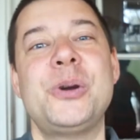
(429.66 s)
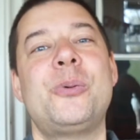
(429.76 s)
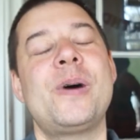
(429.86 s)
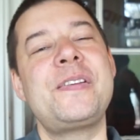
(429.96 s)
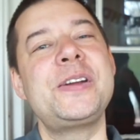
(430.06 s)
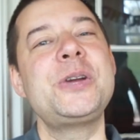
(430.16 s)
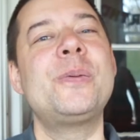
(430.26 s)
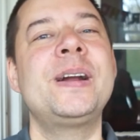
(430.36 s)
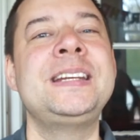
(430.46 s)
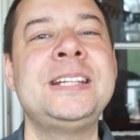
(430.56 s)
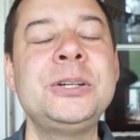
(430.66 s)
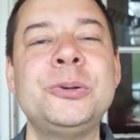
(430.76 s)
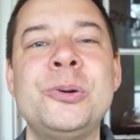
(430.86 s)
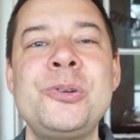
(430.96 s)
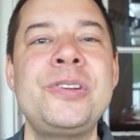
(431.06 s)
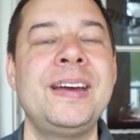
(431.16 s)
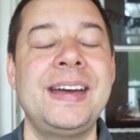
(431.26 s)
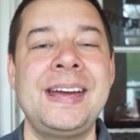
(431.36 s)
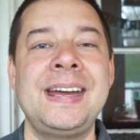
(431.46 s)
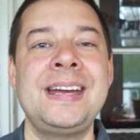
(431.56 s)
whether you want to use
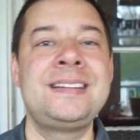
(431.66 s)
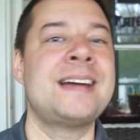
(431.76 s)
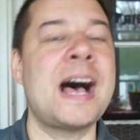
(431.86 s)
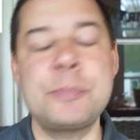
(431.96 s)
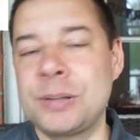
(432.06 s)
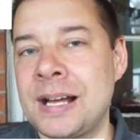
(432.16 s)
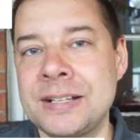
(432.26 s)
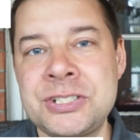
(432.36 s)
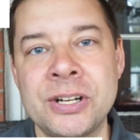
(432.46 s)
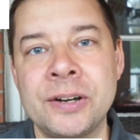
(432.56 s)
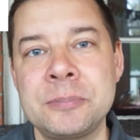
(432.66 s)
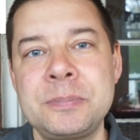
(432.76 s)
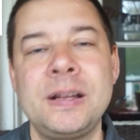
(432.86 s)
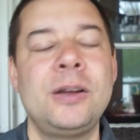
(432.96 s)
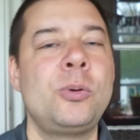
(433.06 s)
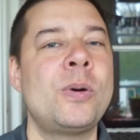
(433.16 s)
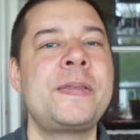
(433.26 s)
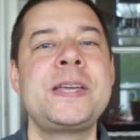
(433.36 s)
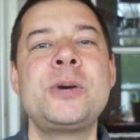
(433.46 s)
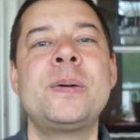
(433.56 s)
a dot plot chart,
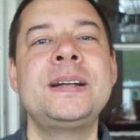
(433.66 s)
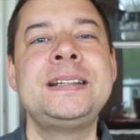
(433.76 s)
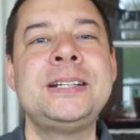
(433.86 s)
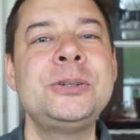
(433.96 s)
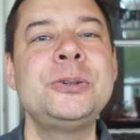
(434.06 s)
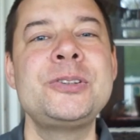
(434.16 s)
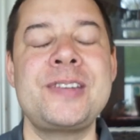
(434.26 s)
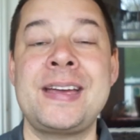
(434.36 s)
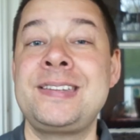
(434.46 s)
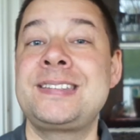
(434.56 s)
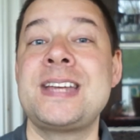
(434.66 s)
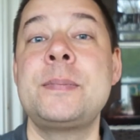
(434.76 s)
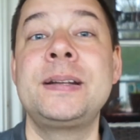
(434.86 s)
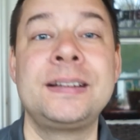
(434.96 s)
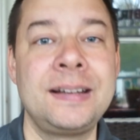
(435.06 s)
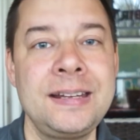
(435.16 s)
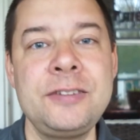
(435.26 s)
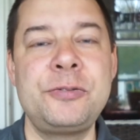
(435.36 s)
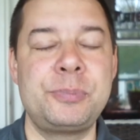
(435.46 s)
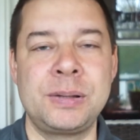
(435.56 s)
whether you want to use a stem and
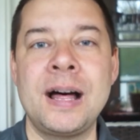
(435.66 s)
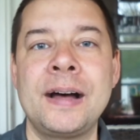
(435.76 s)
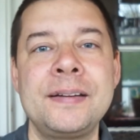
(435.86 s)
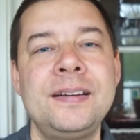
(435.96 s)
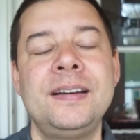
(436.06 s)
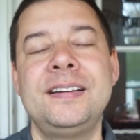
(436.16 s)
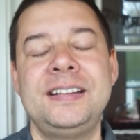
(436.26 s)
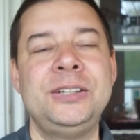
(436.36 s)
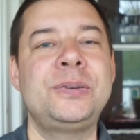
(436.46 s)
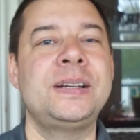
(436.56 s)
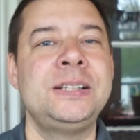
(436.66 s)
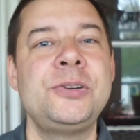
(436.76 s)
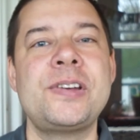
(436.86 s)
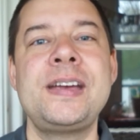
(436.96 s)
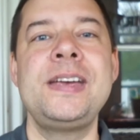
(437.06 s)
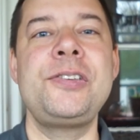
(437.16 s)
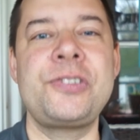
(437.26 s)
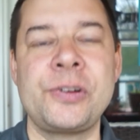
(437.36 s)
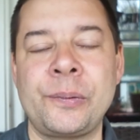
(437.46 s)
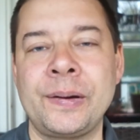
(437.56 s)
leaf plot. You can use a
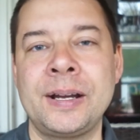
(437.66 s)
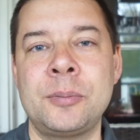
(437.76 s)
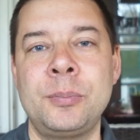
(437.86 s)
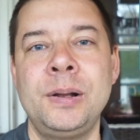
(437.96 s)
histogram.